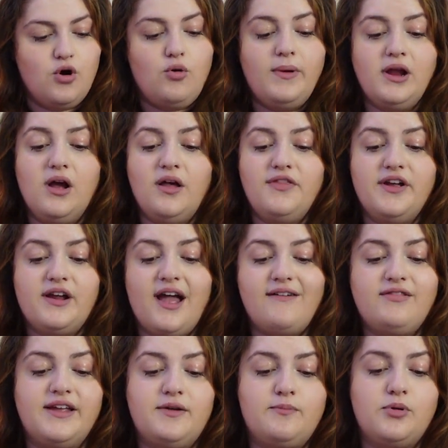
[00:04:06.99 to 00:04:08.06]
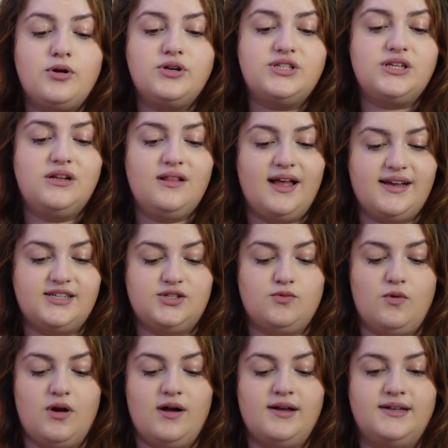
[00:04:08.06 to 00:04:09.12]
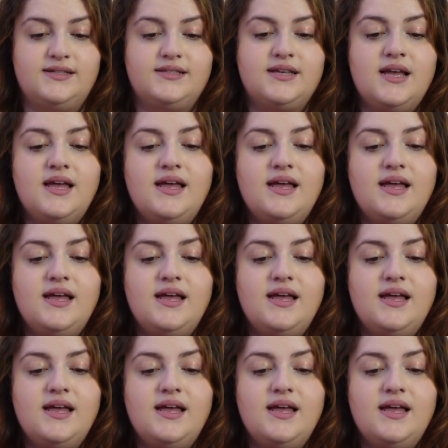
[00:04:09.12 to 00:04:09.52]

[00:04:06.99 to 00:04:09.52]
Oh my god, they have like personalized ones.